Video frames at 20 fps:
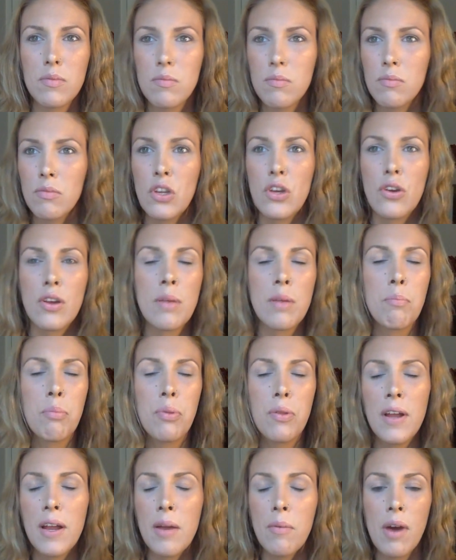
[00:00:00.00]
you can
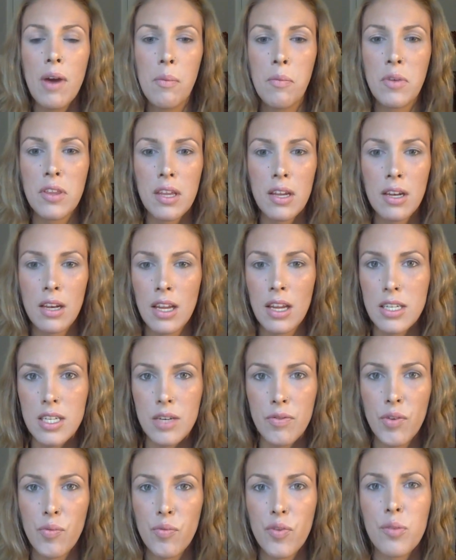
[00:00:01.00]
play around with it and get
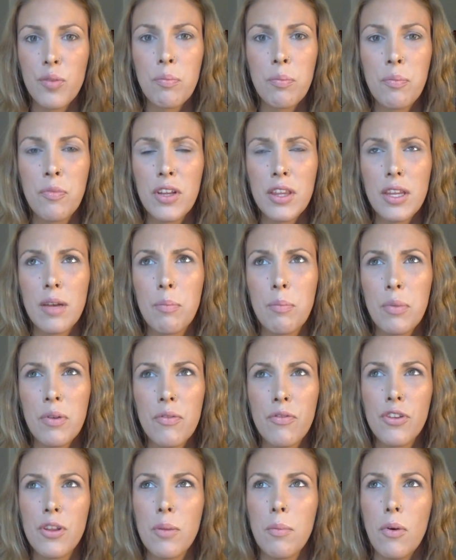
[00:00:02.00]
different with it, but
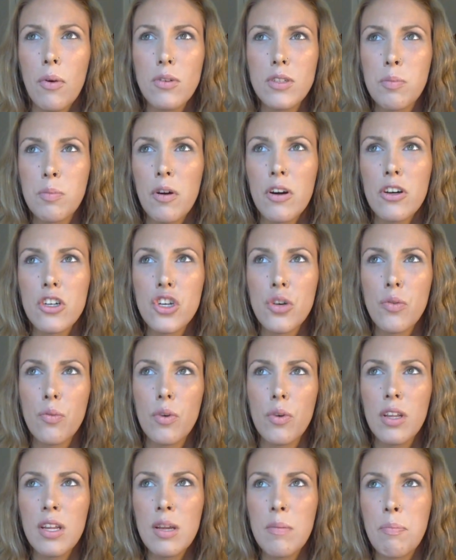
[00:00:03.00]
for the most part, it should
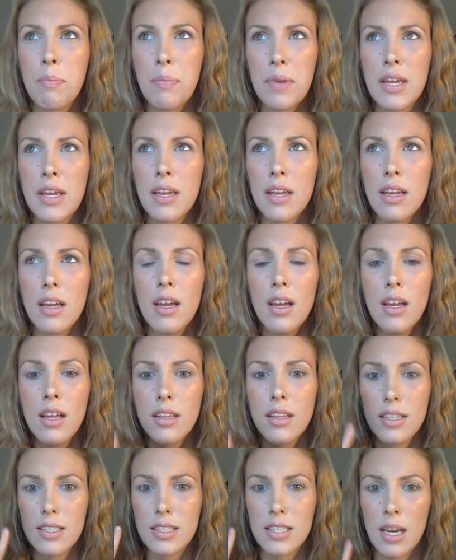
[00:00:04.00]
really be
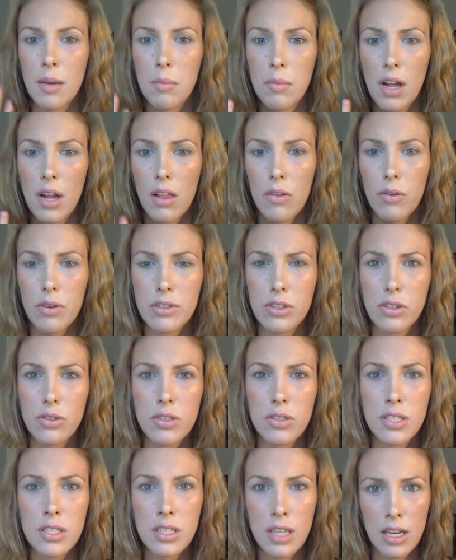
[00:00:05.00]
the same color as your
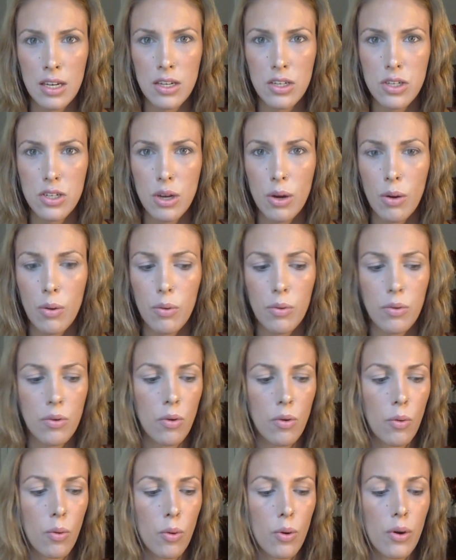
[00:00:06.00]
skin tone,
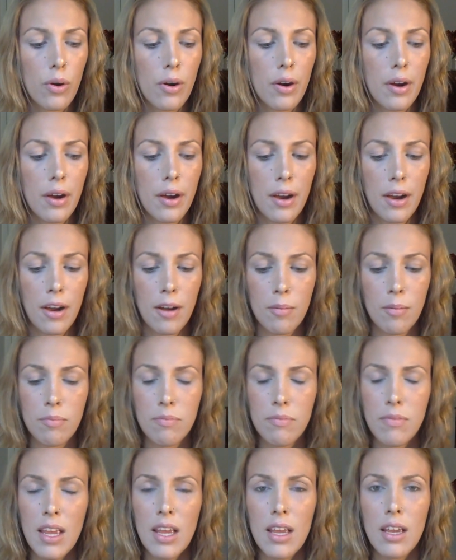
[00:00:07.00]
or
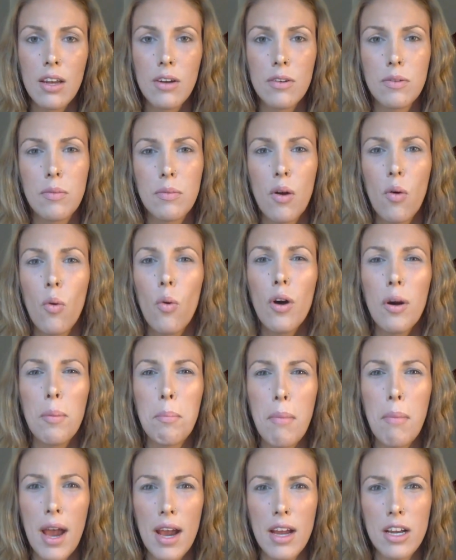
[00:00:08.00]
or a
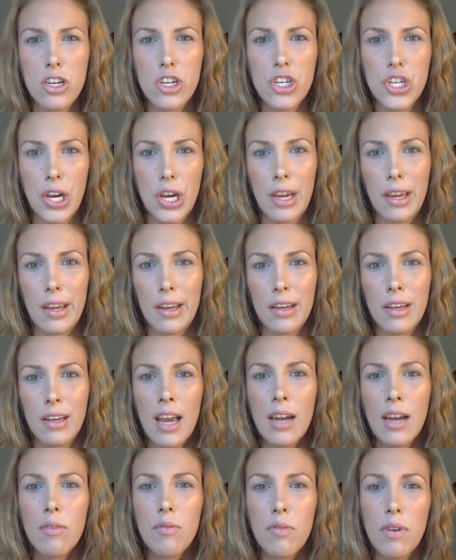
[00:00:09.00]
matte shade,
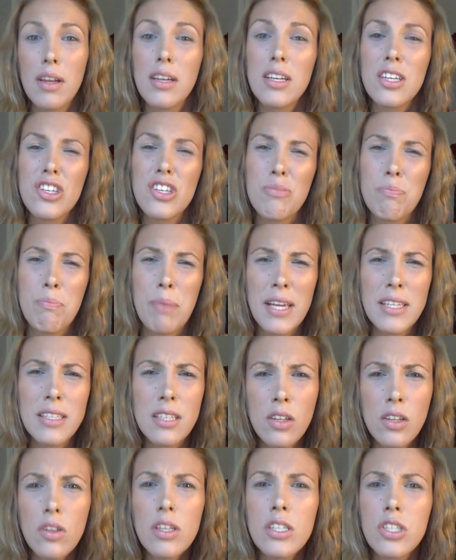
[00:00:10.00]
of
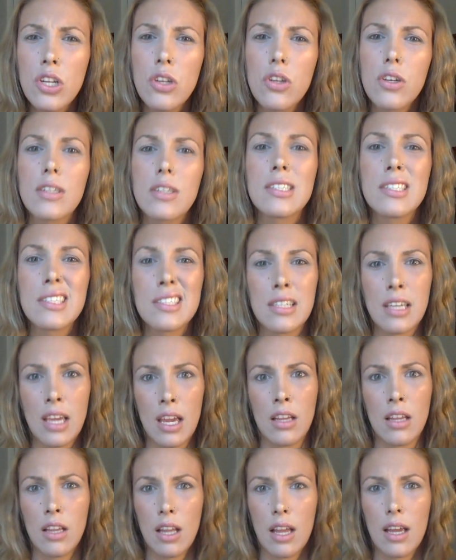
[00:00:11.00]
basically to look
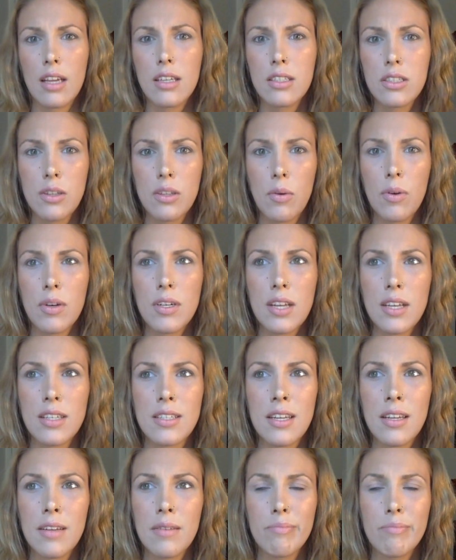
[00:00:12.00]
skin-like, so it
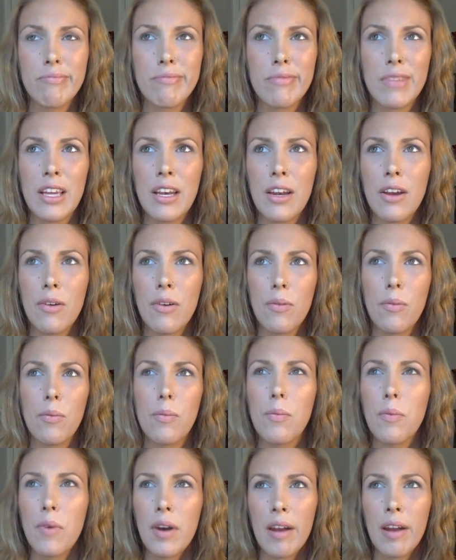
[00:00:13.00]
doesn't,
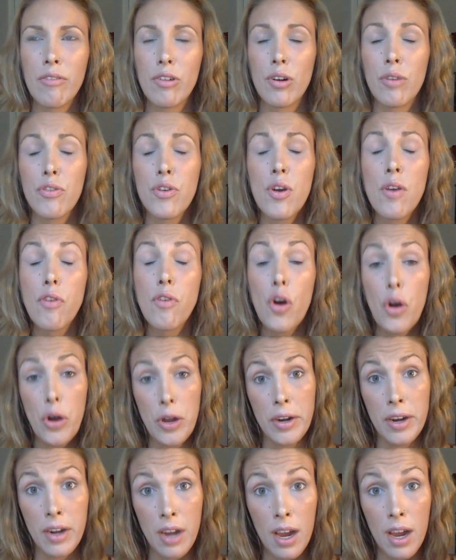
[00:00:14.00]
whatever. If you have
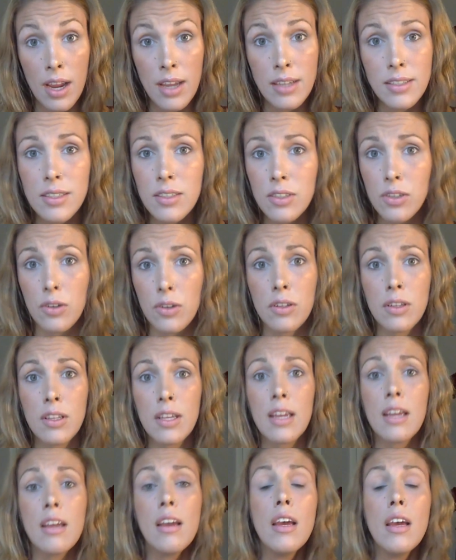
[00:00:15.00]
hooded eyes,
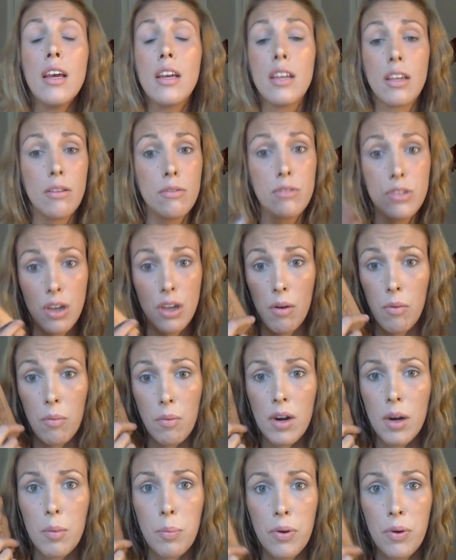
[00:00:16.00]
certainly you don't
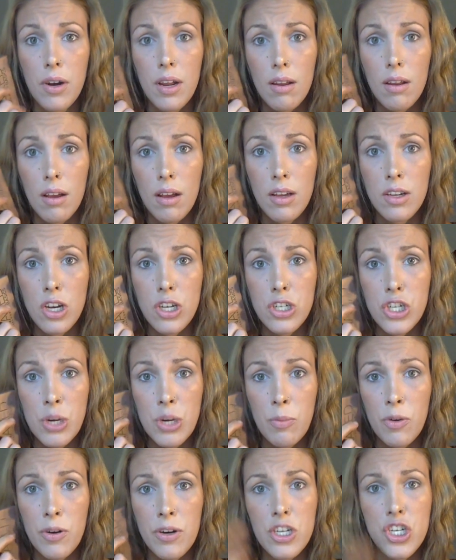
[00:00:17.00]
want to put a
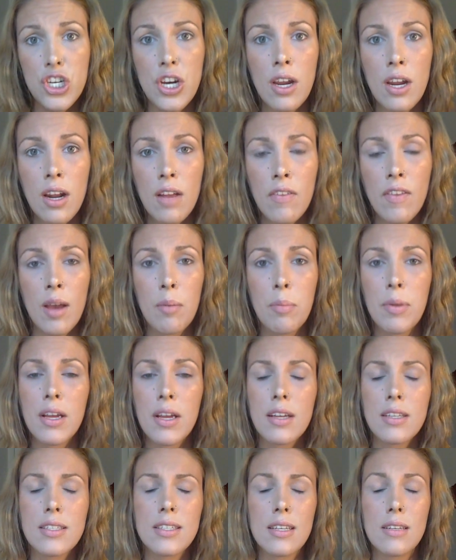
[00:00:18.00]
shimmery shade on that,
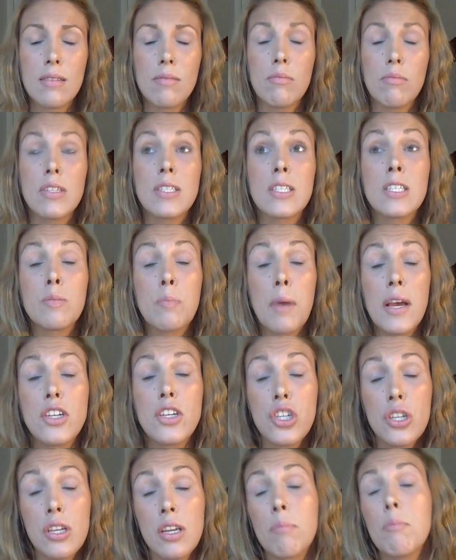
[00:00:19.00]
because
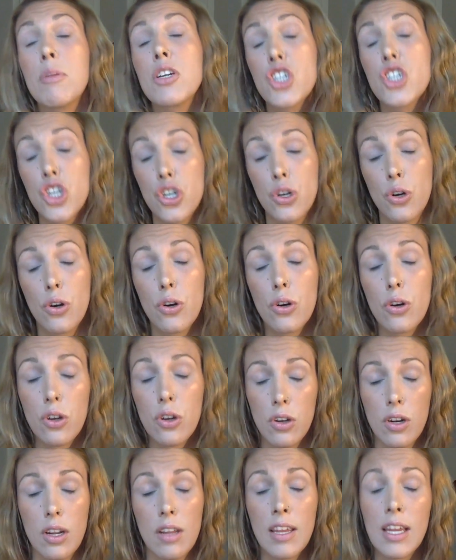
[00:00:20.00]
especially matured
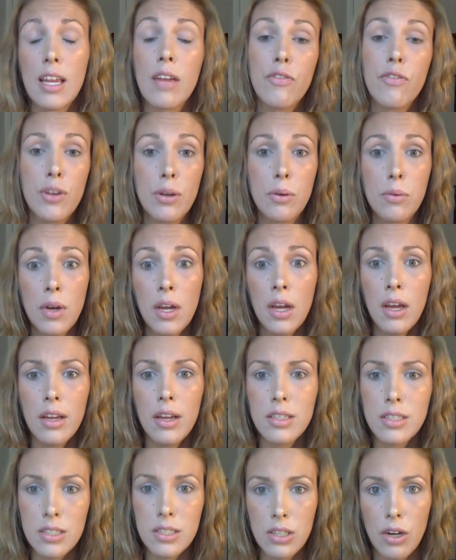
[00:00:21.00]
hood, like if you
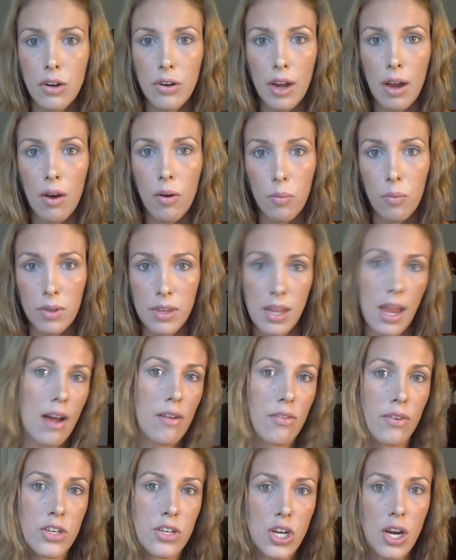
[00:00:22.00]
start out with
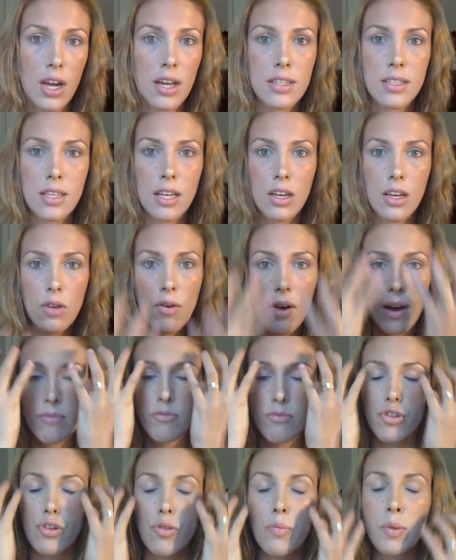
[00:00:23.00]
average eyes and you have
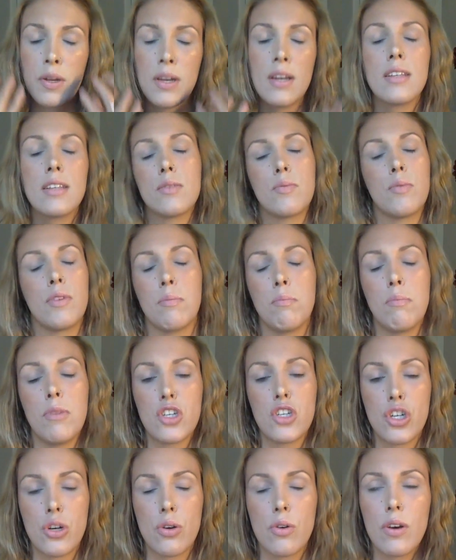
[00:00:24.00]
droopiness with
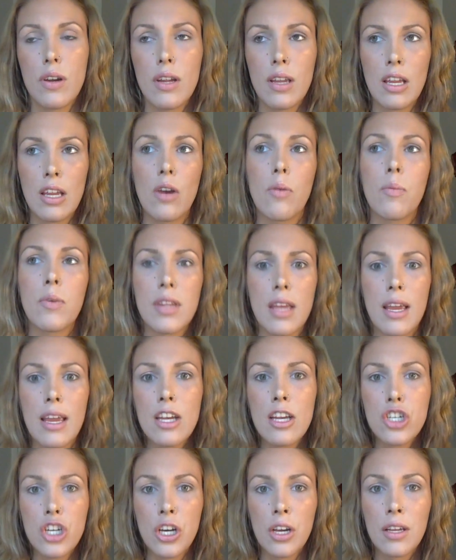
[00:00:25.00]
maturing, with
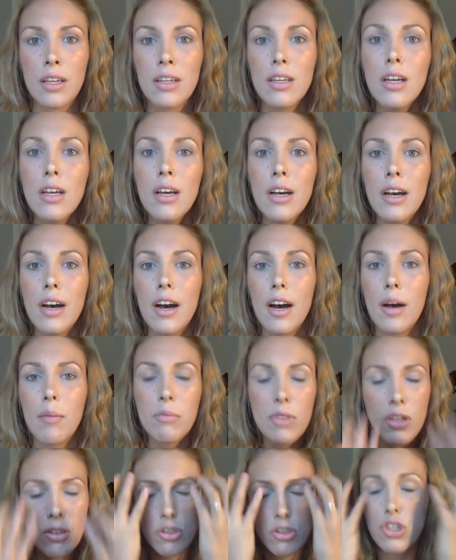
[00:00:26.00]
aging,
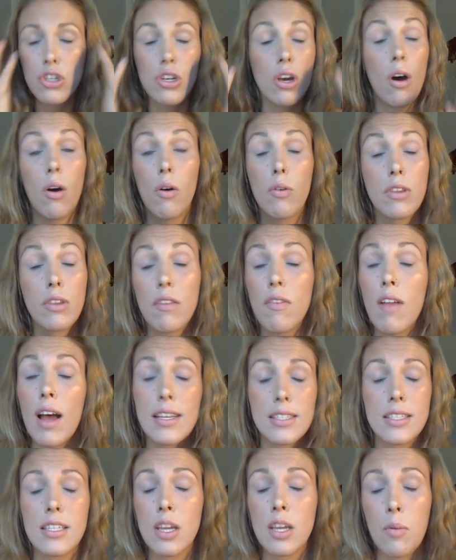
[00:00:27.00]
the
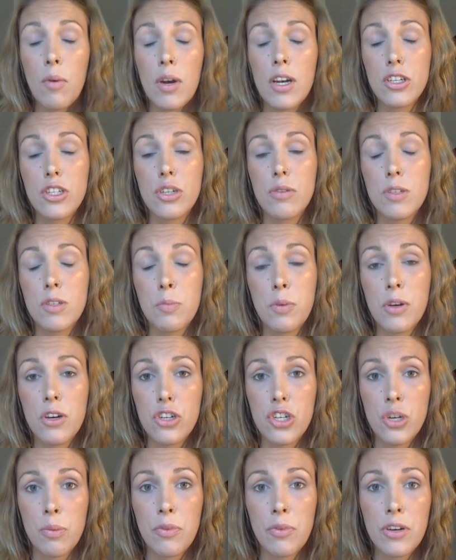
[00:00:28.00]
last thing you want to do is put a
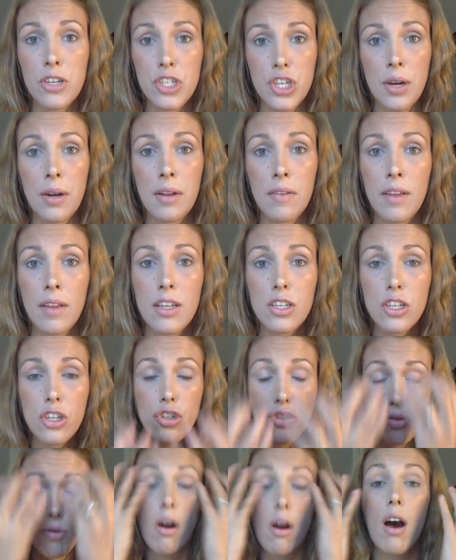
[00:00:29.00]
shimmery shade on that to
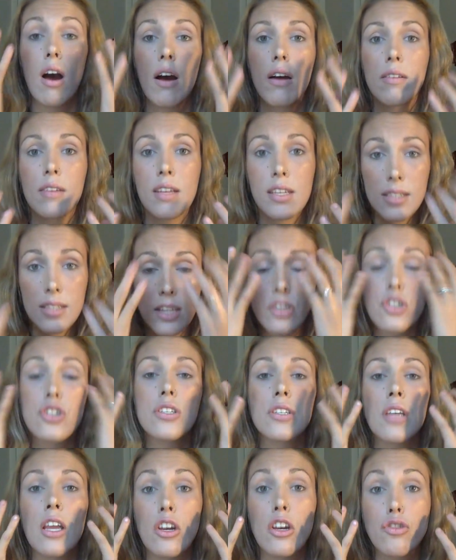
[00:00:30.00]
draw, because that's
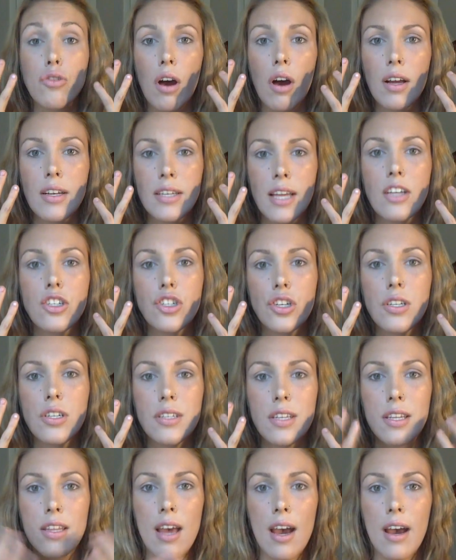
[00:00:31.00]
just going to draw attention
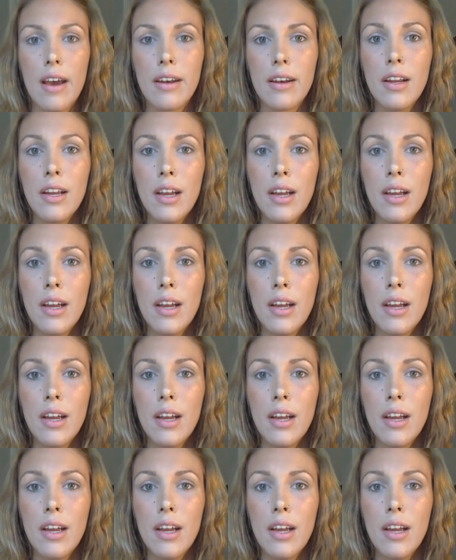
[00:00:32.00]
to that.